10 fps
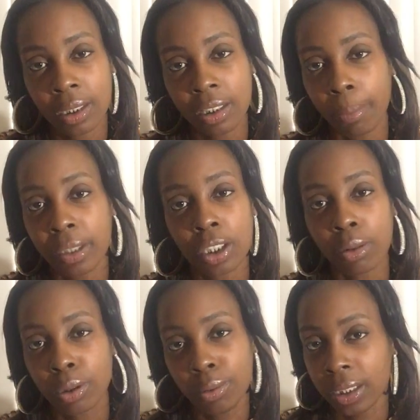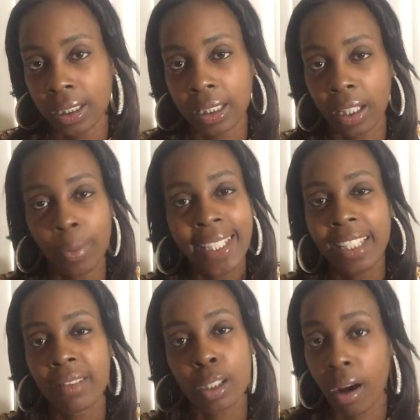to put your 2 cents in it. We
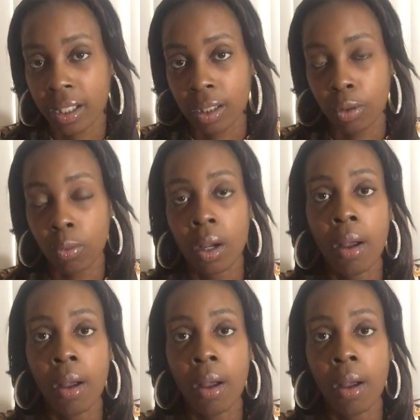ain't even talking to you.